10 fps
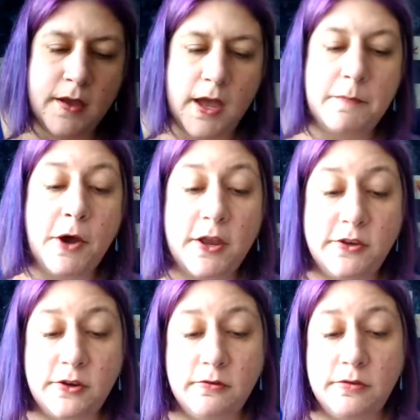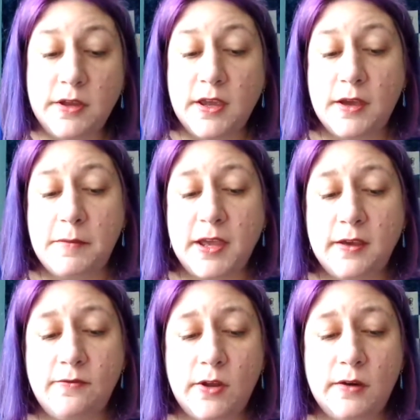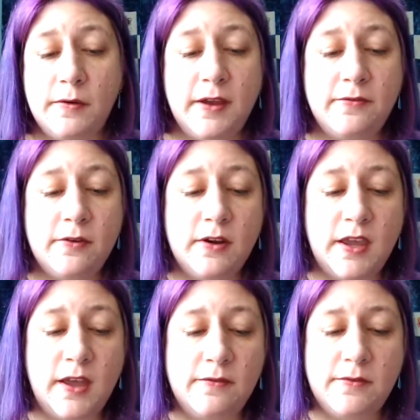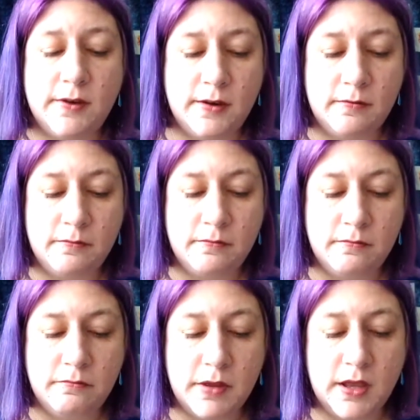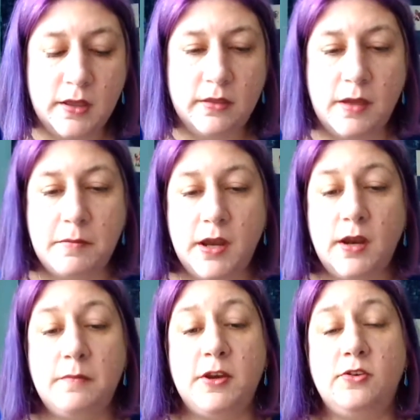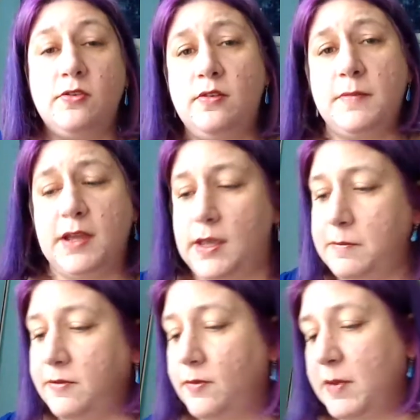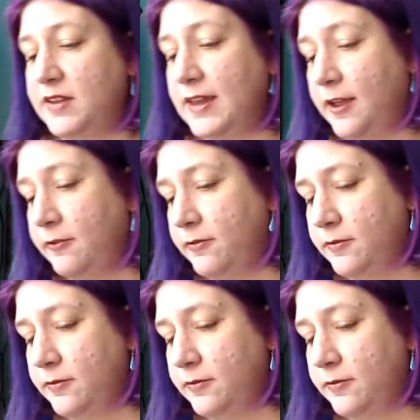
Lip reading: I bought 2 thinking I might give one away for a gift. but that might not be true. I might keep it for myself.